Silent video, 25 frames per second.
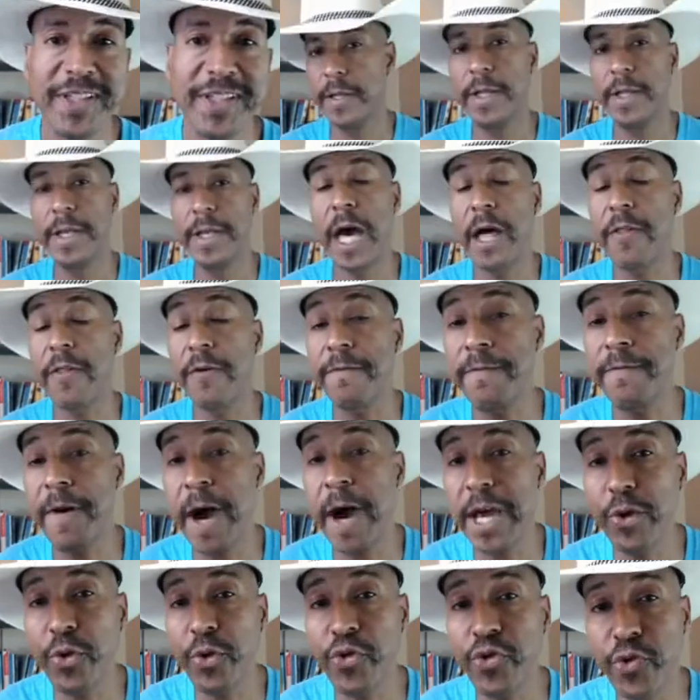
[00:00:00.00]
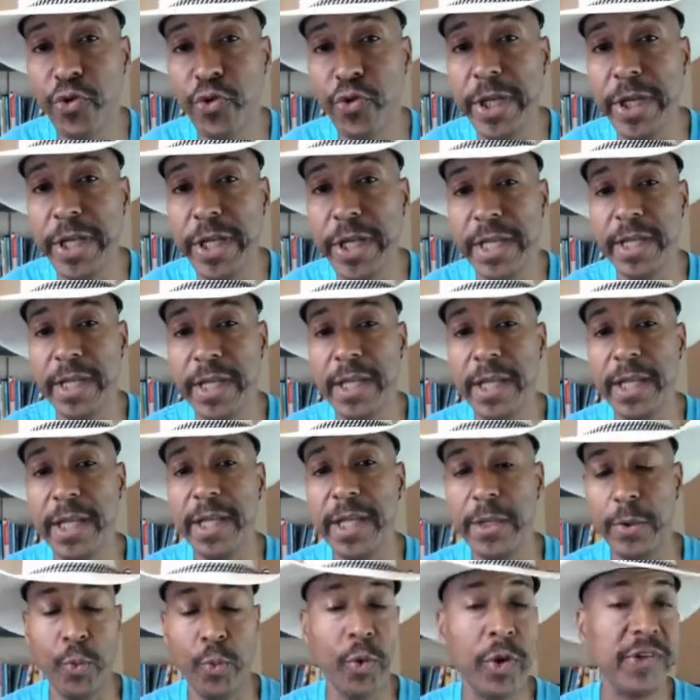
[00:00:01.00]
Now, the final screen
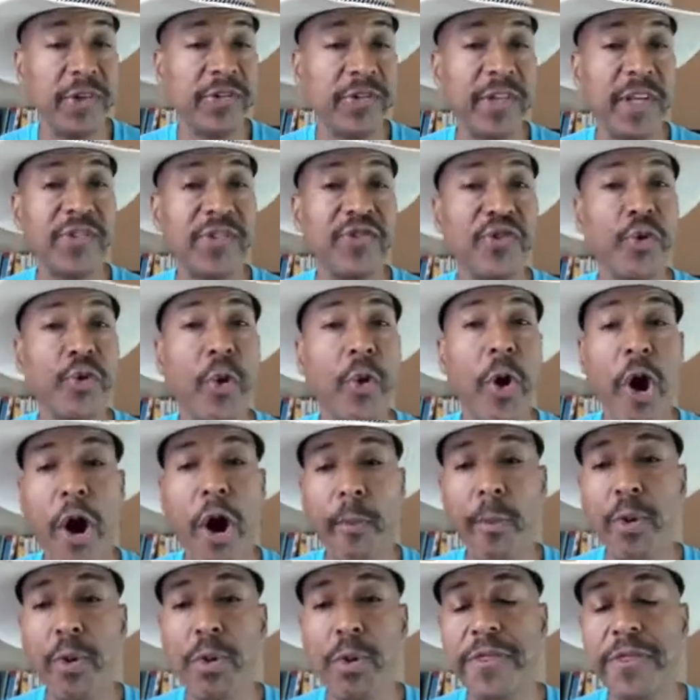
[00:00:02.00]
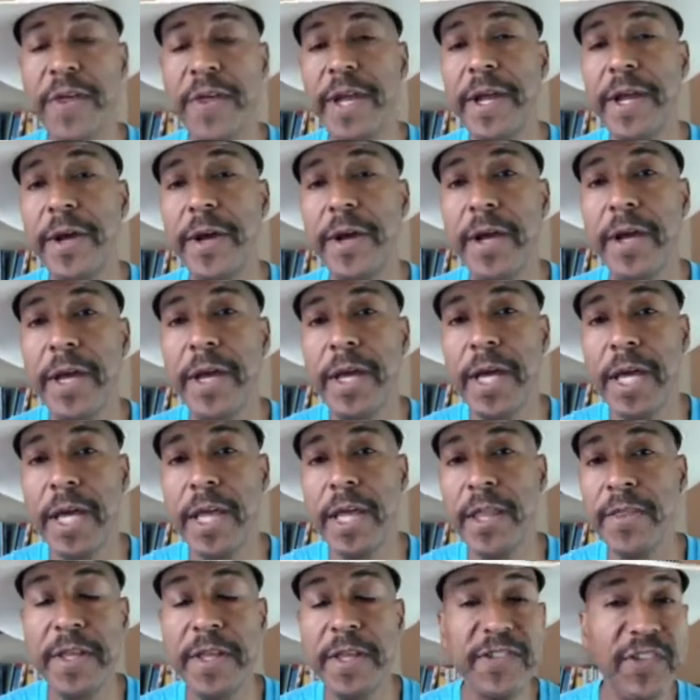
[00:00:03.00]
where it says you're almost there,
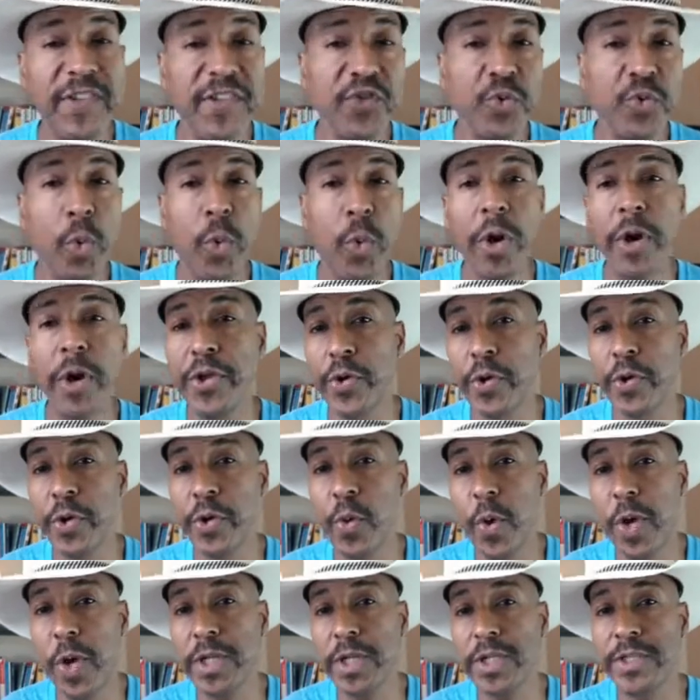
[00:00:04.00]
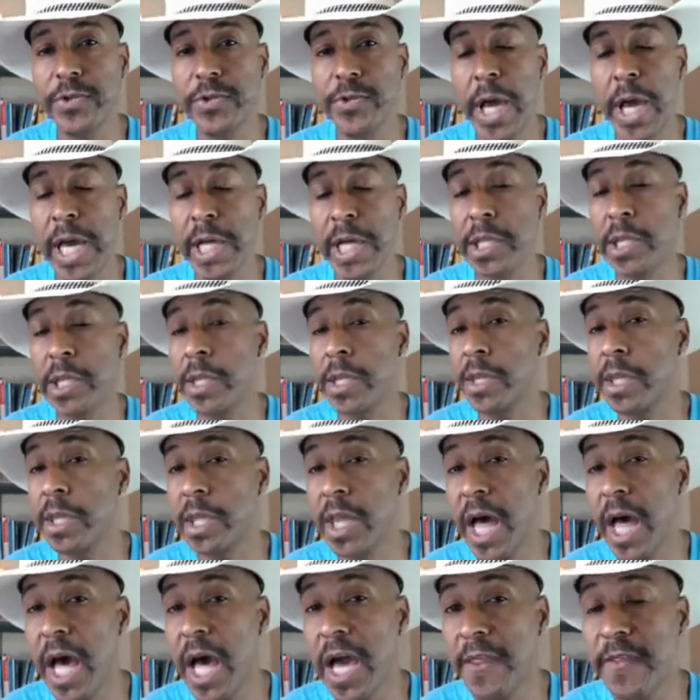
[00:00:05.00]
this is where you're going to actually
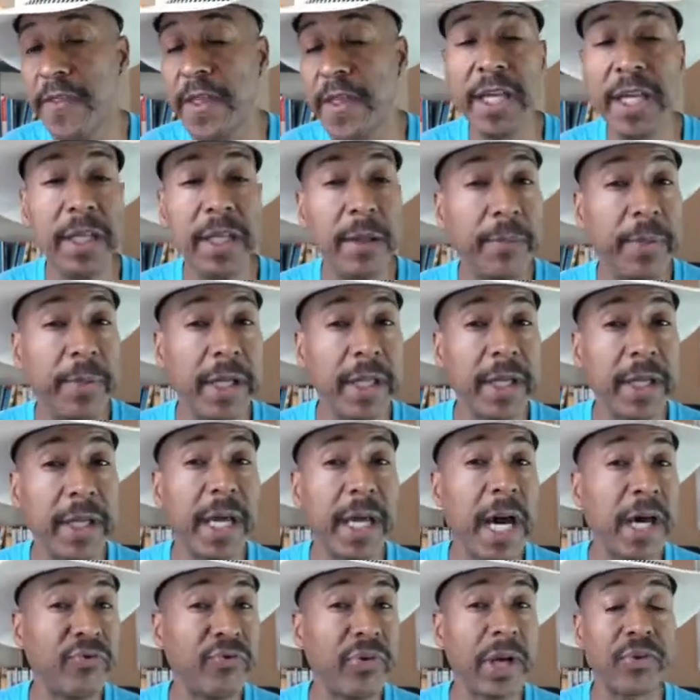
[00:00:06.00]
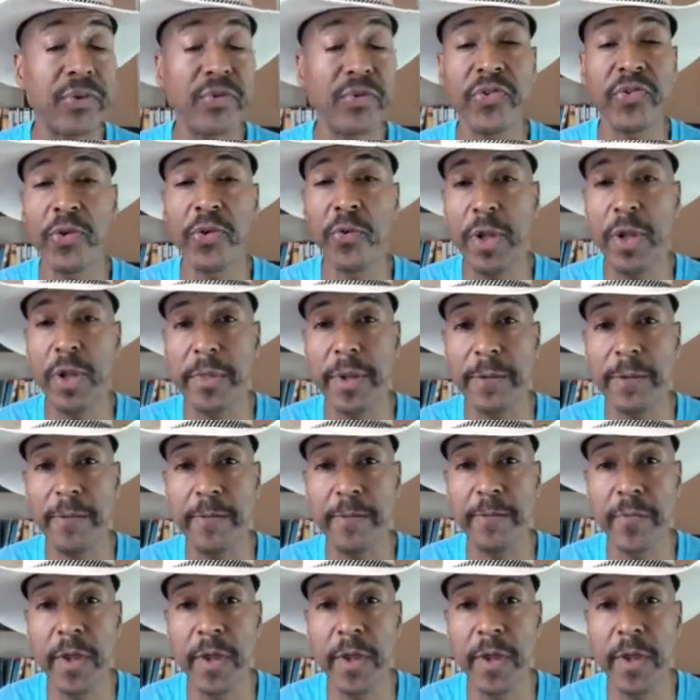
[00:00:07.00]
sign the independent contractors agreement.